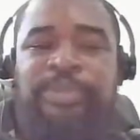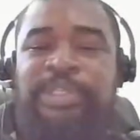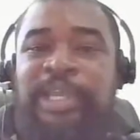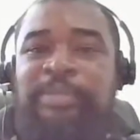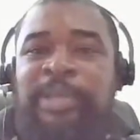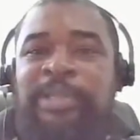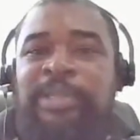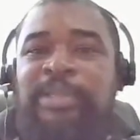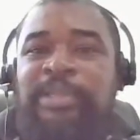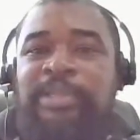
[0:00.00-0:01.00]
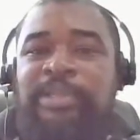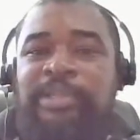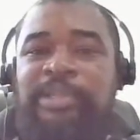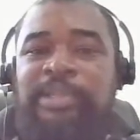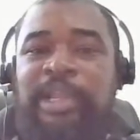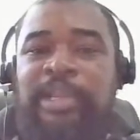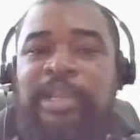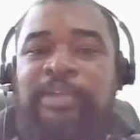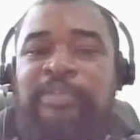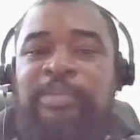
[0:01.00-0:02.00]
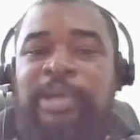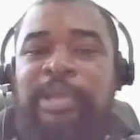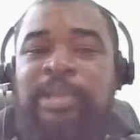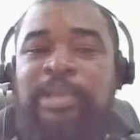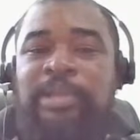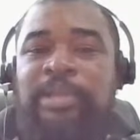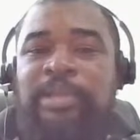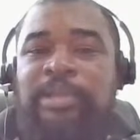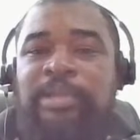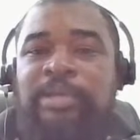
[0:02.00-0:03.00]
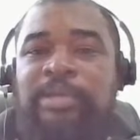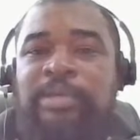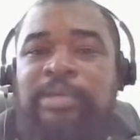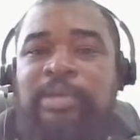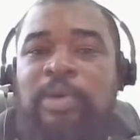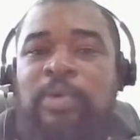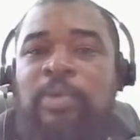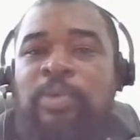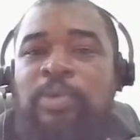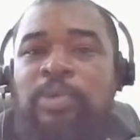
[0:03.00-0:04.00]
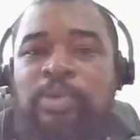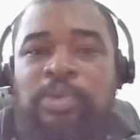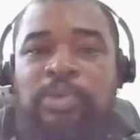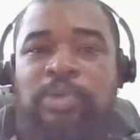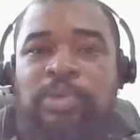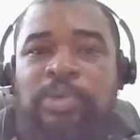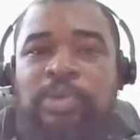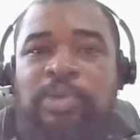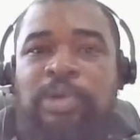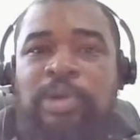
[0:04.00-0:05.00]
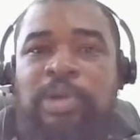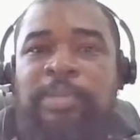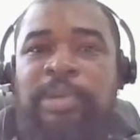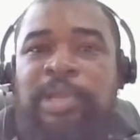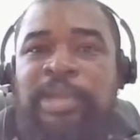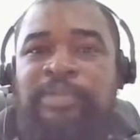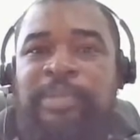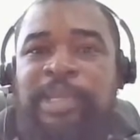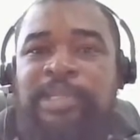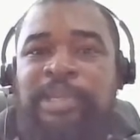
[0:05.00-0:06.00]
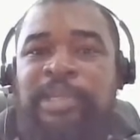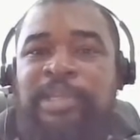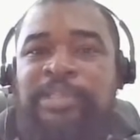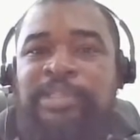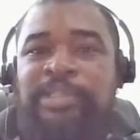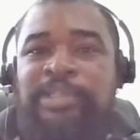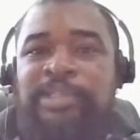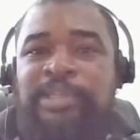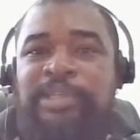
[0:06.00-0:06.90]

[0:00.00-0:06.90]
statement telling everybody how horrible ivermectin is,